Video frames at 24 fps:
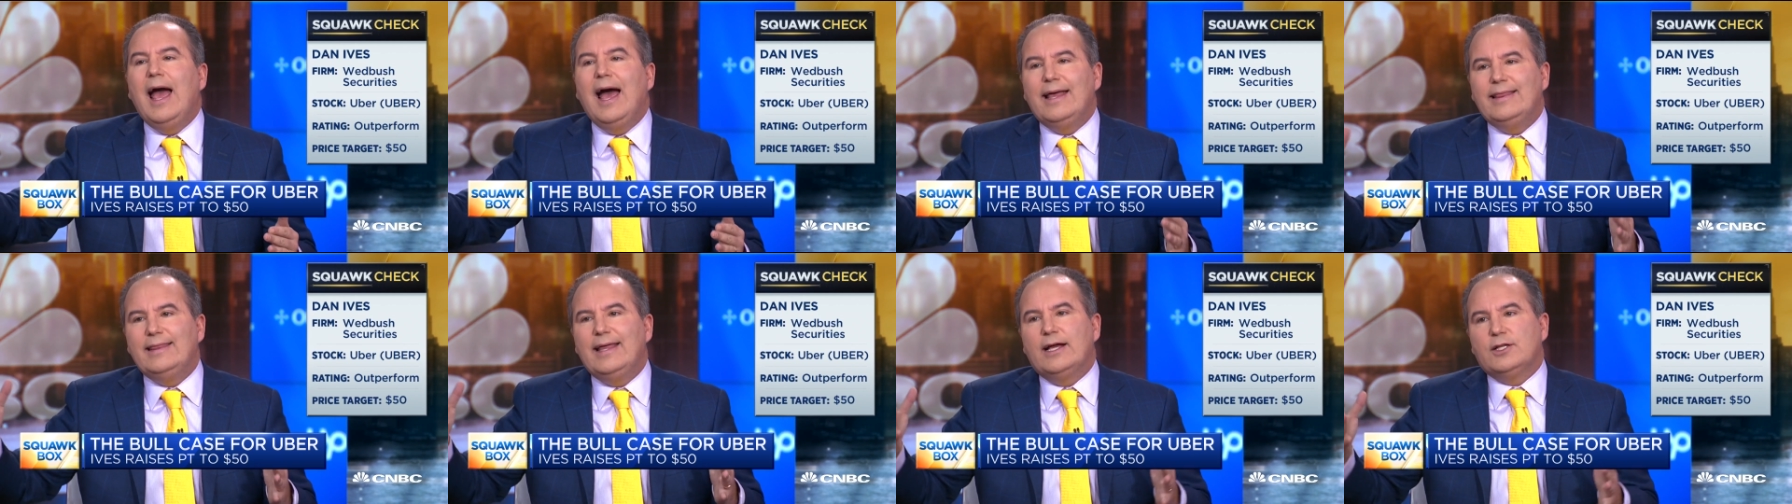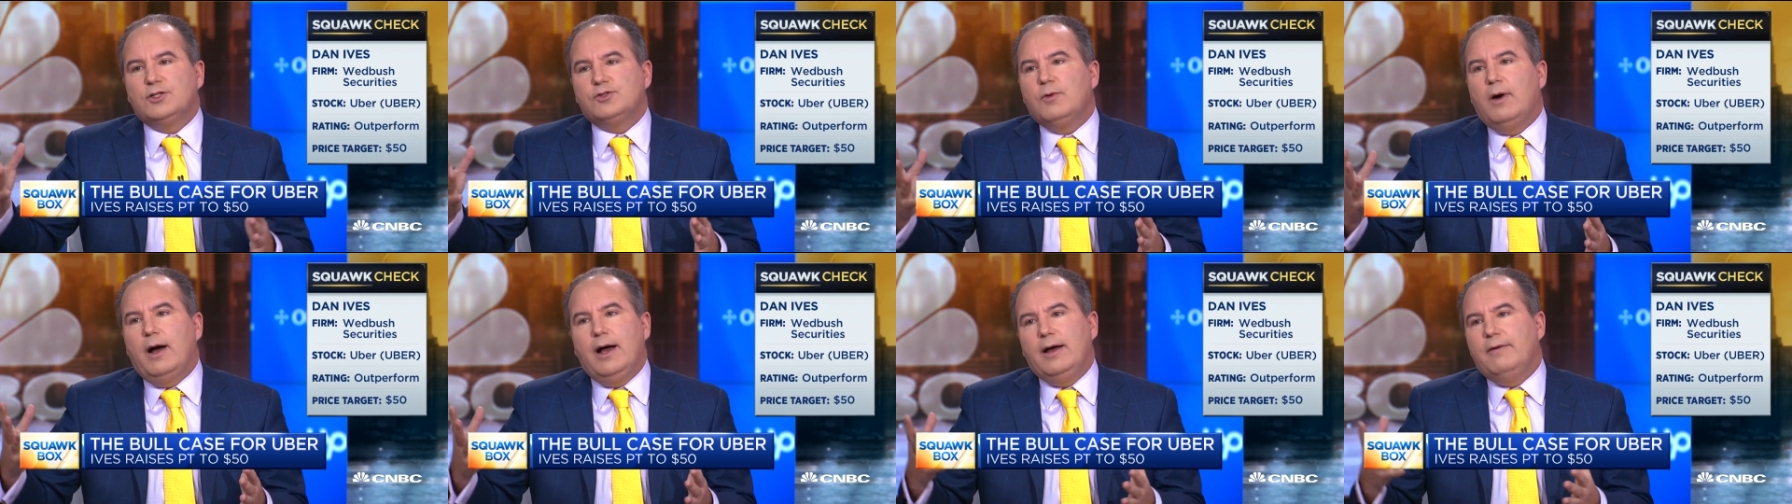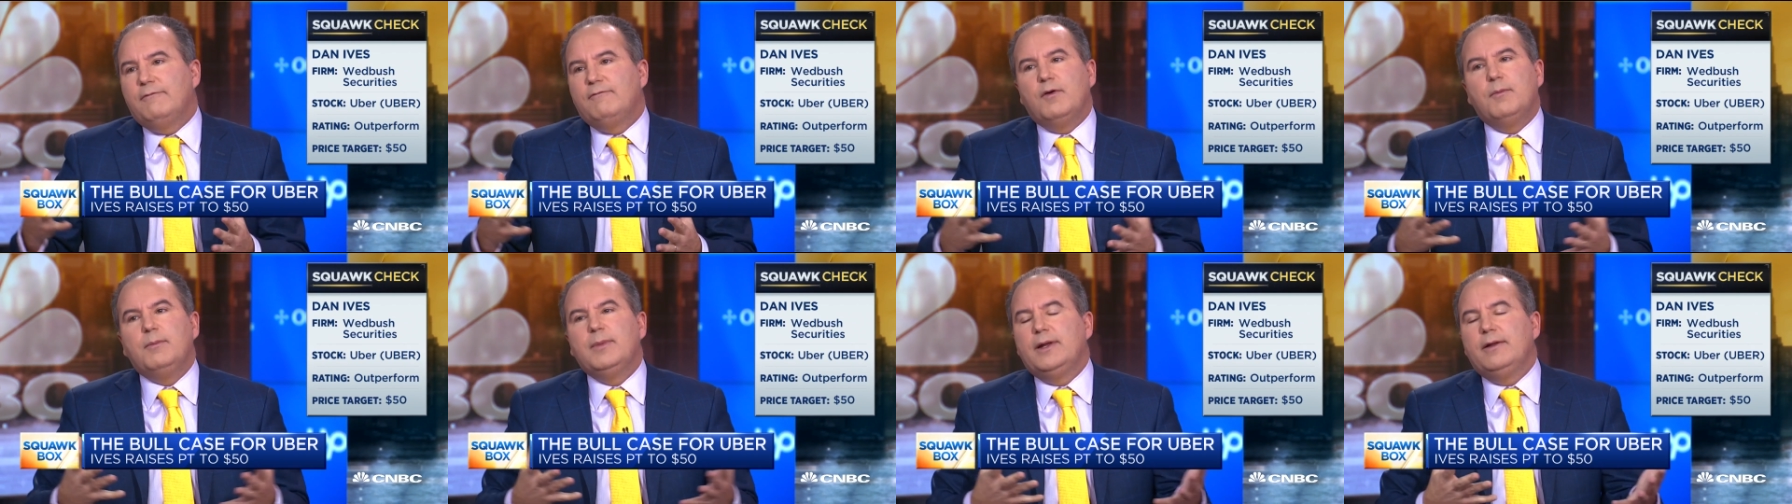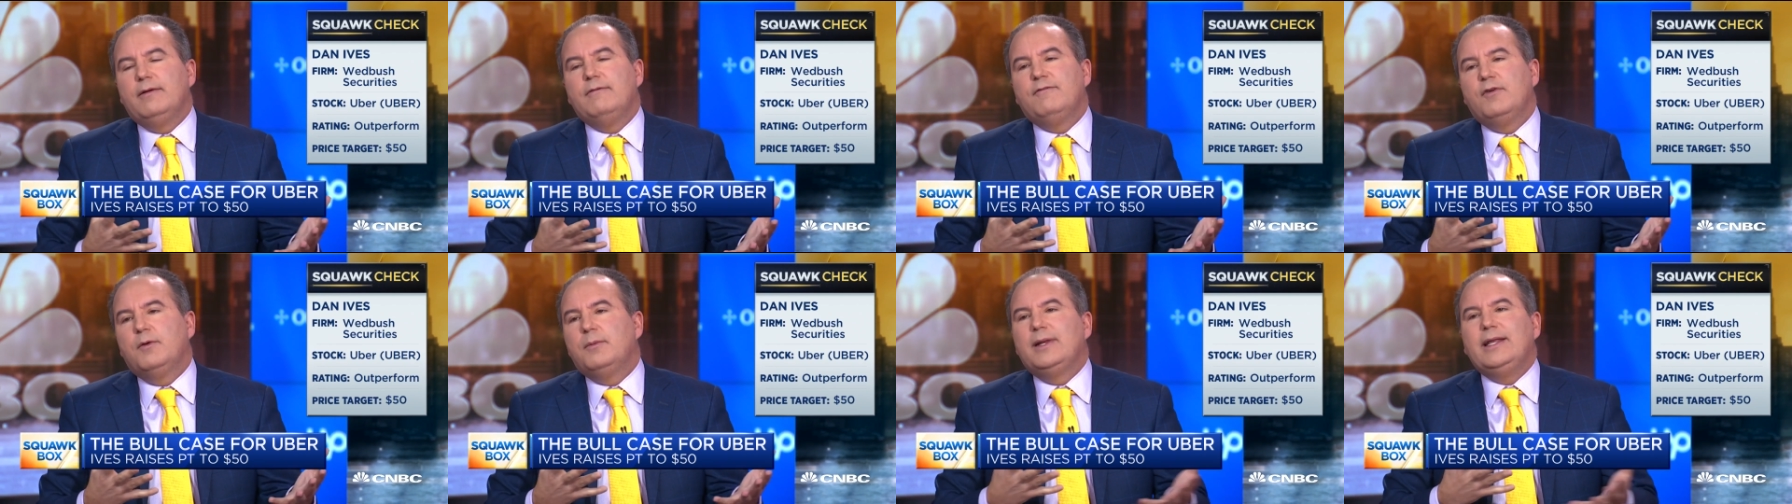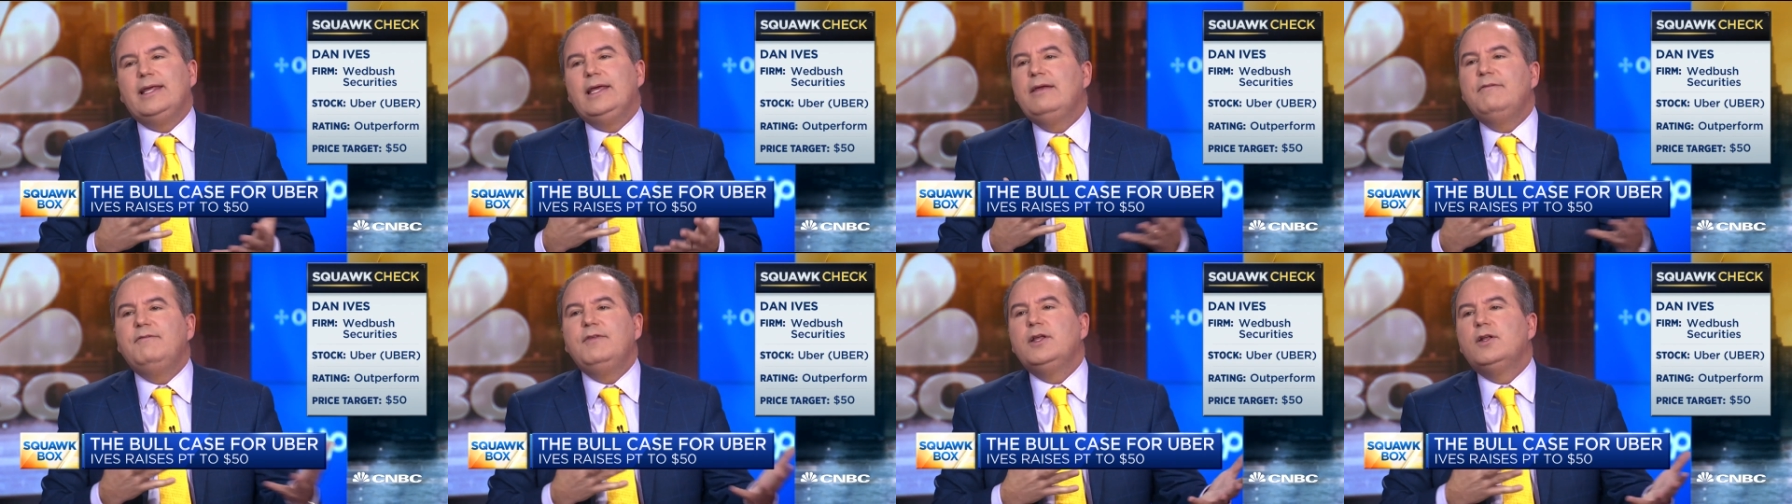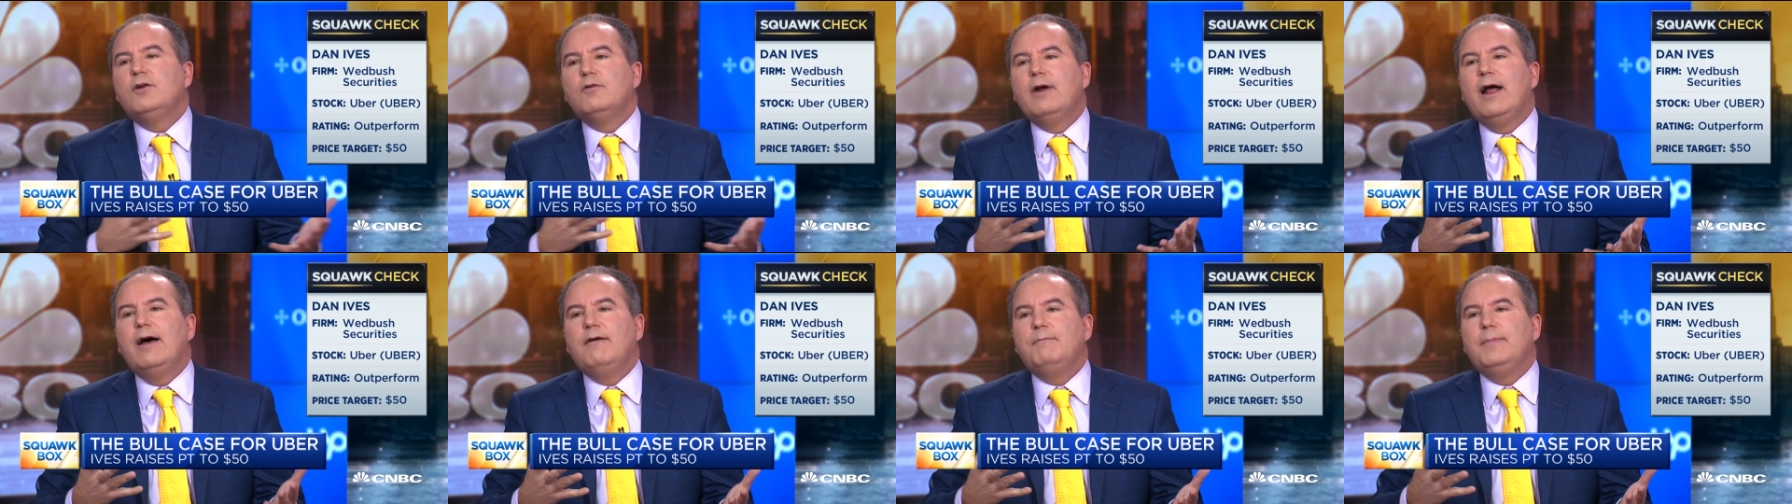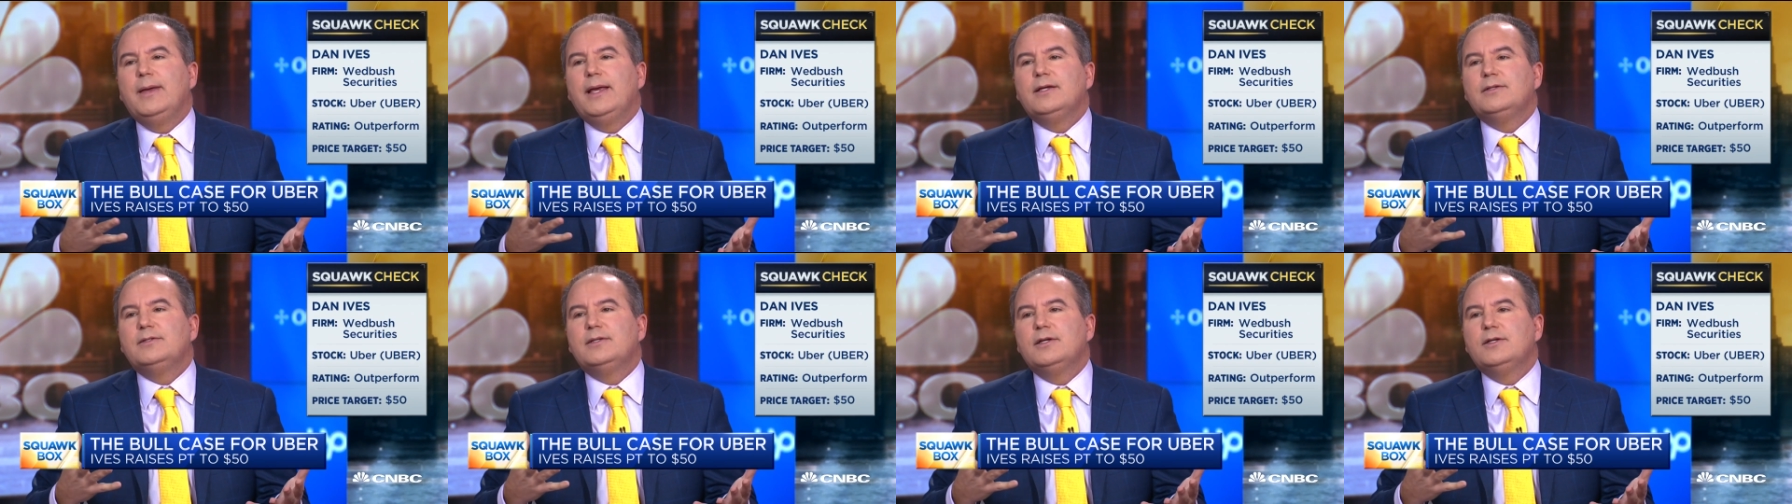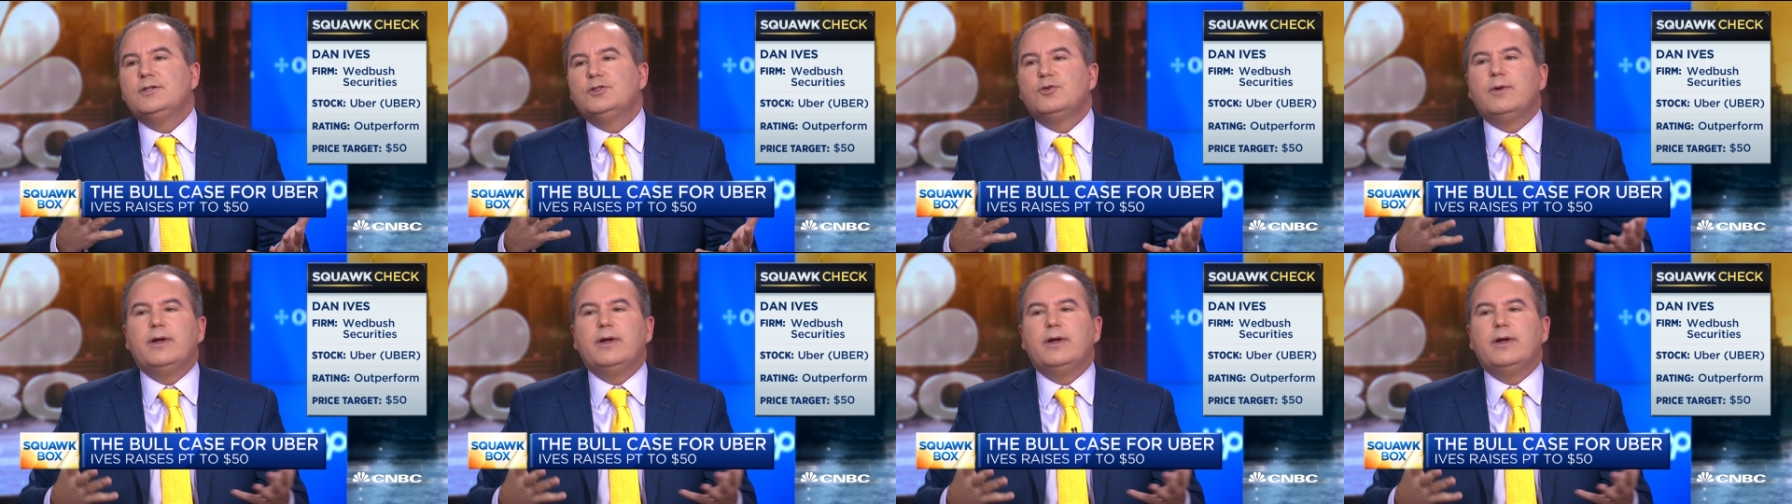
and that's why from a, from an EV to rev basis,